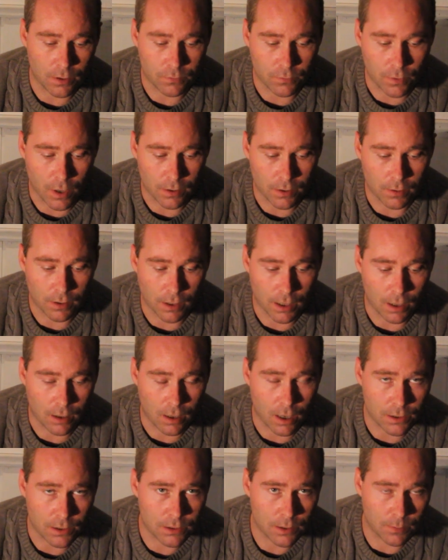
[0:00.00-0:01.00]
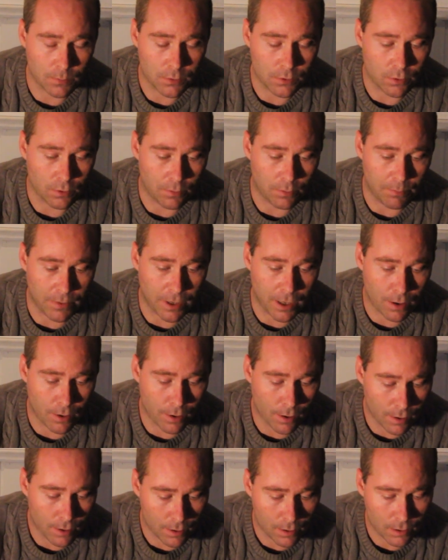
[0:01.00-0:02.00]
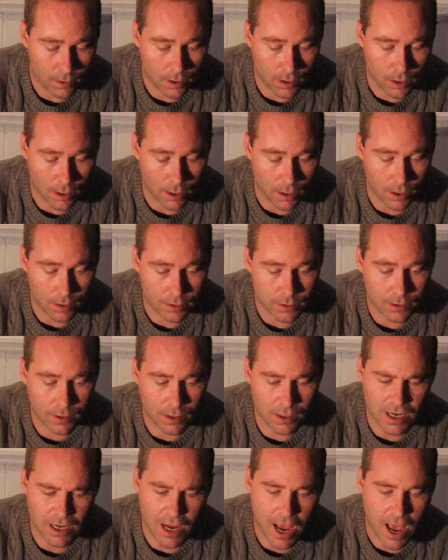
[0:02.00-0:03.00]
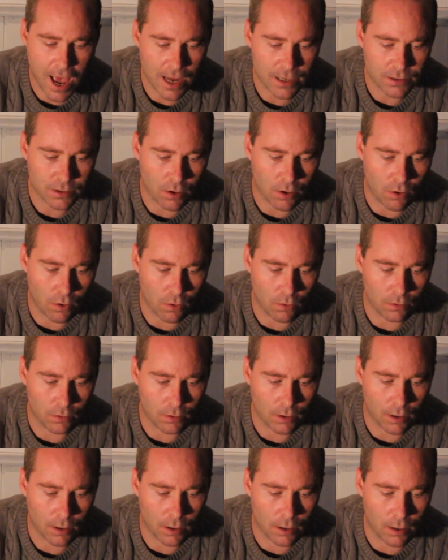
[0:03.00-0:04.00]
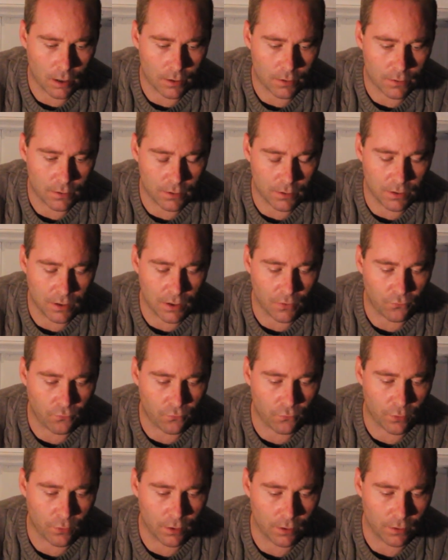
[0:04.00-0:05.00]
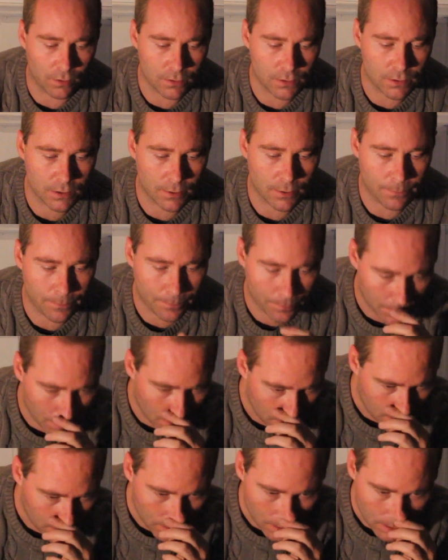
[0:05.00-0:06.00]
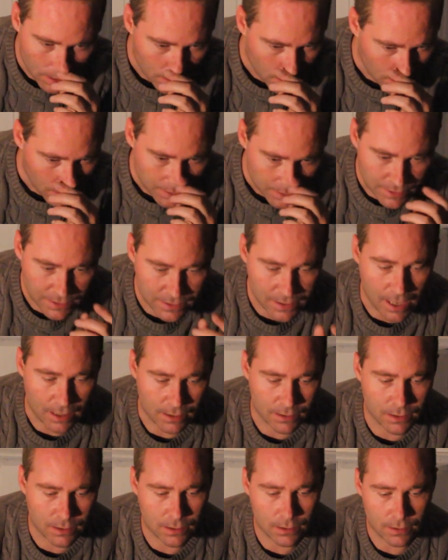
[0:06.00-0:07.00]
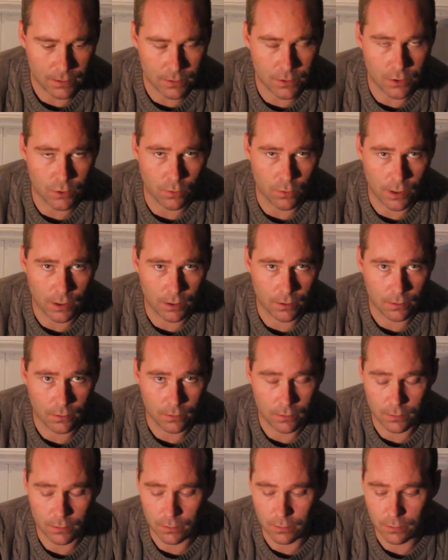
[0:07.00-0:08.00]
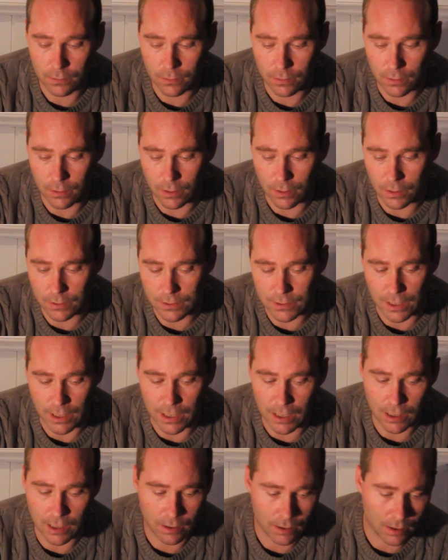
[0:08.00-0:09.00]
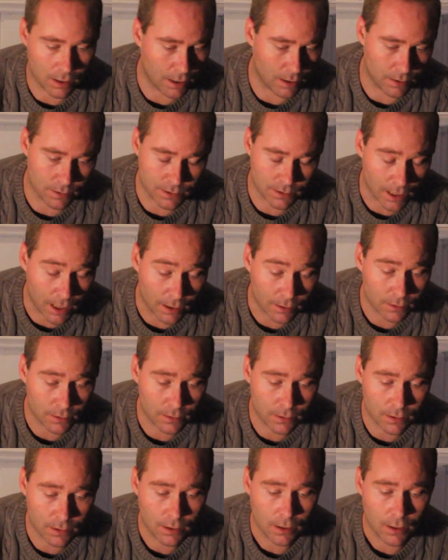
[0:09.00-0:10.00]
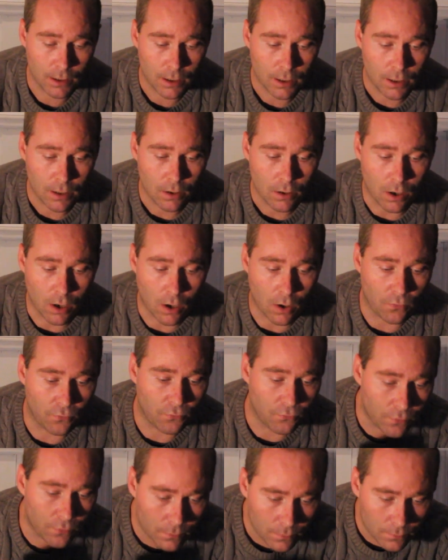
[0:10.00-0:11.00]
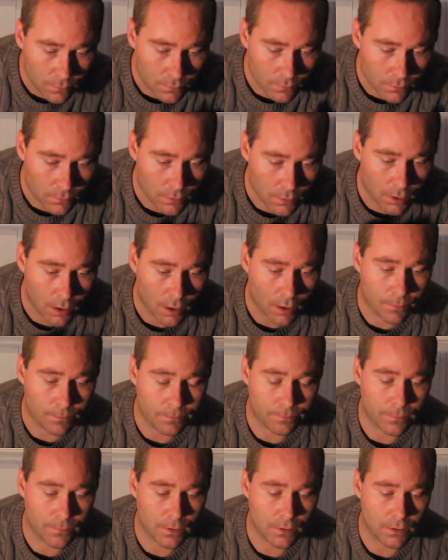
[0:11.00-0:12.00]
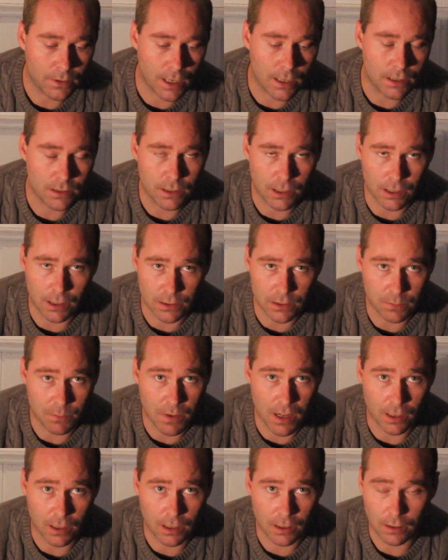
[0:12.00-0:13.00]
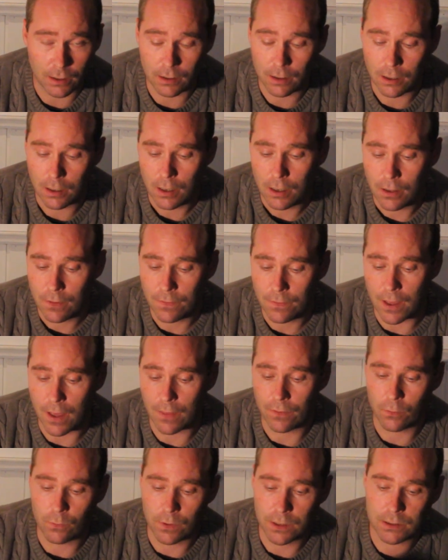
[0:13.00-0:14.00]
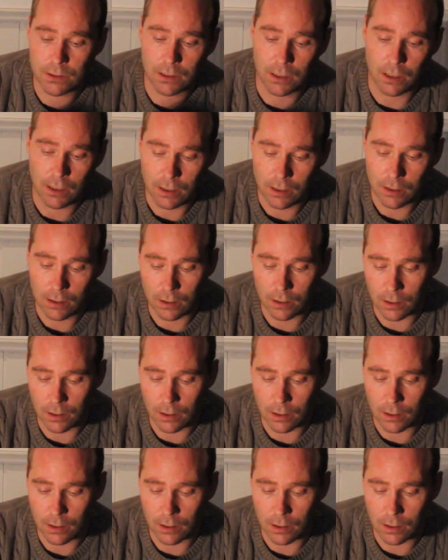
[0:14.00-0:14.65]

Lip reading: trying to get accustomed to the beer. It has a whole different set to it, setting and set of tasting and smelling than the whiskey.